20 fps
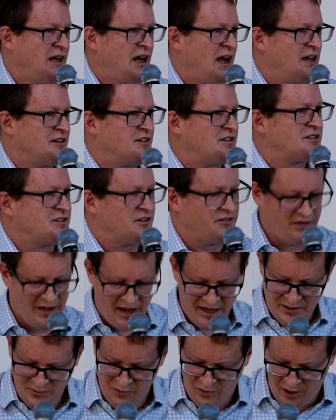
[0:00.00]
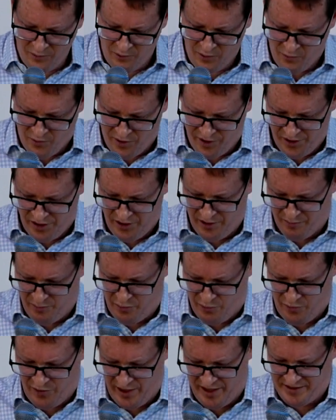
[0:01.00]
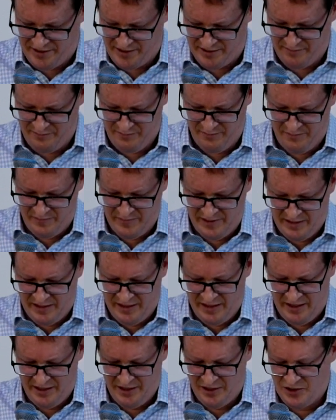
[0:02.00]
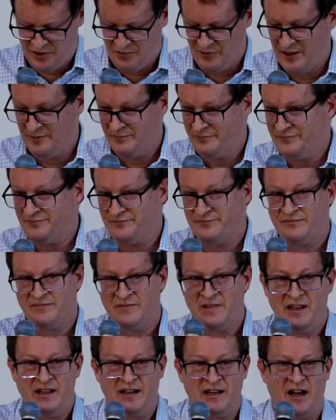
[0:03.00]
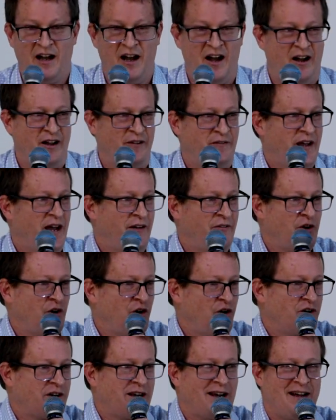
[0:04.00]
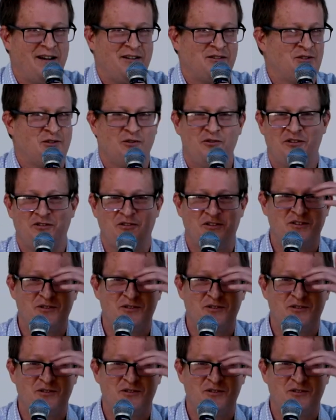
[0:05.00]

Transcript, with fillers: And so that's why we wanted to press into it. Now, if you haven't heard Claire's talk, I'm trying to